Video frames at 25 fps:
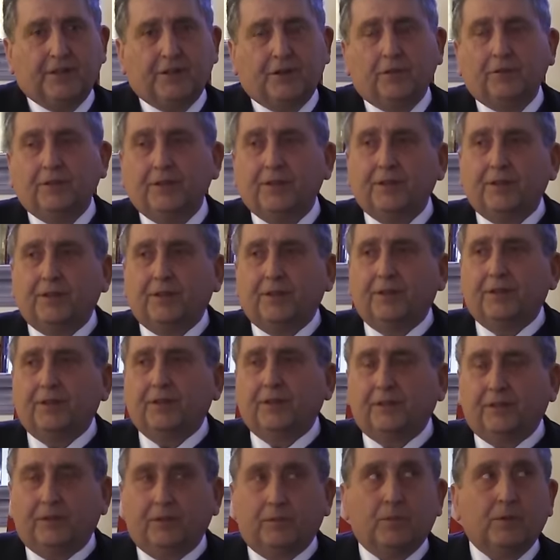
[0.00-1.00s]
And the only
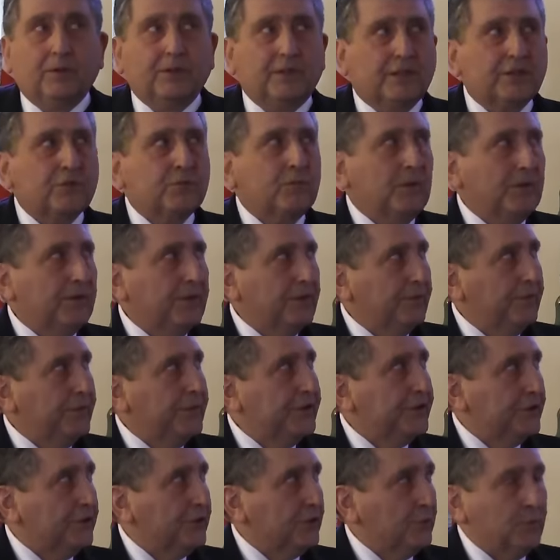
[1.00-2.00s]
and that's one of the
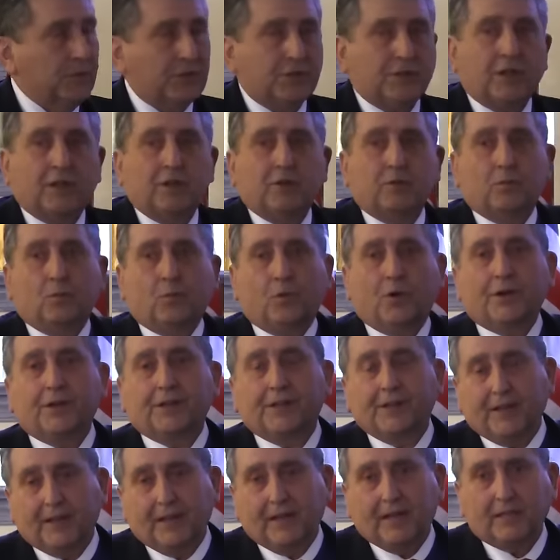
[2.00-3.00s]
reasons we started
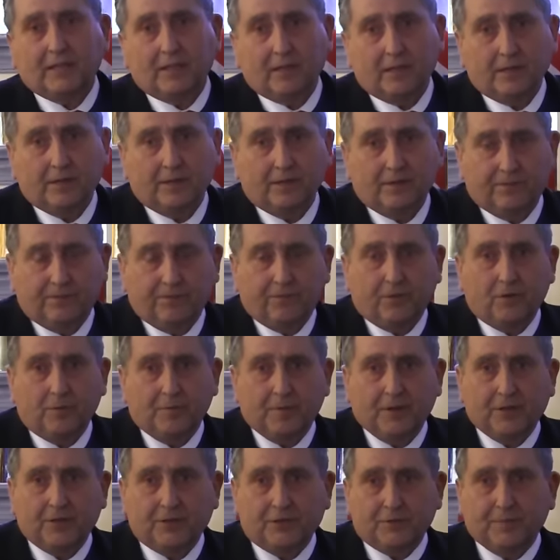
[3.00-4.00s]
working at the
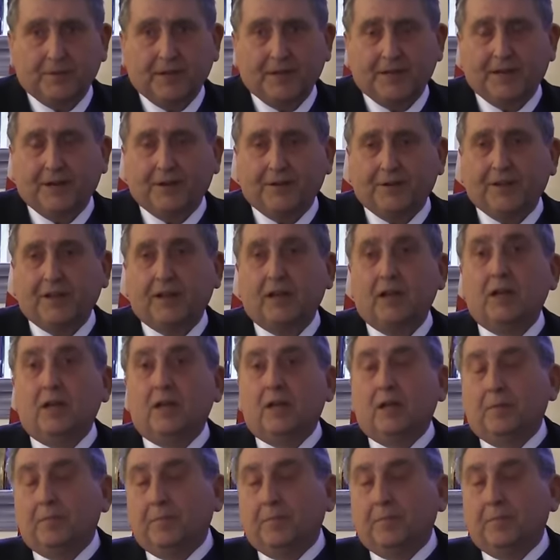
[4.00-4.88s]
Four Brothers Mine area